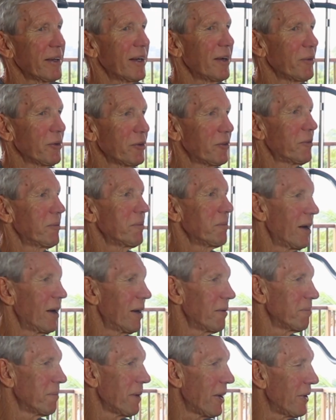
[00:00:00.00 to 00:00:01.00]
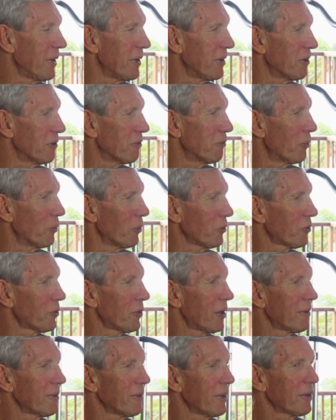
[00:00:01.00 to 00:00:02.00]
And I'm married and divorced,
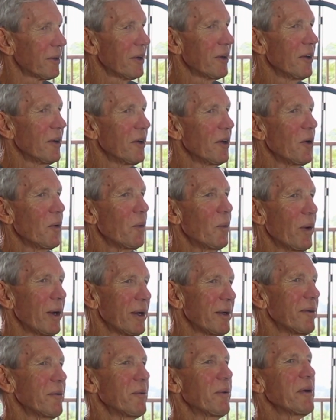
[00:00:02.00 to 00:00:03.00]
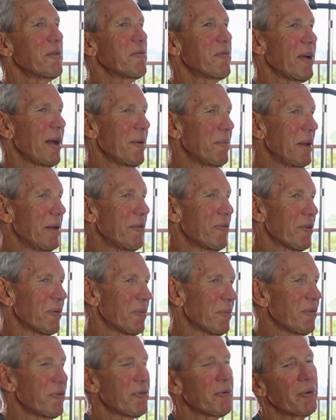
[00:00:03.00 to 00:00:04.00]
so I've got one family
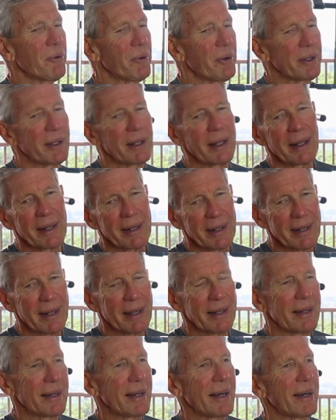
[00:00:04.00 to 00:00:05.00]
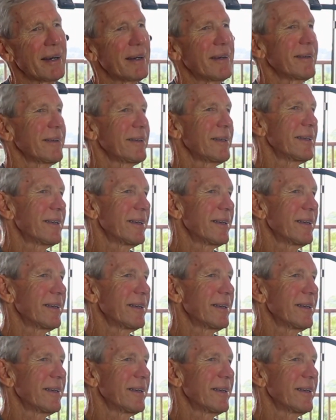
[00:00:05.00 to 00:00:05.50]
from before, and now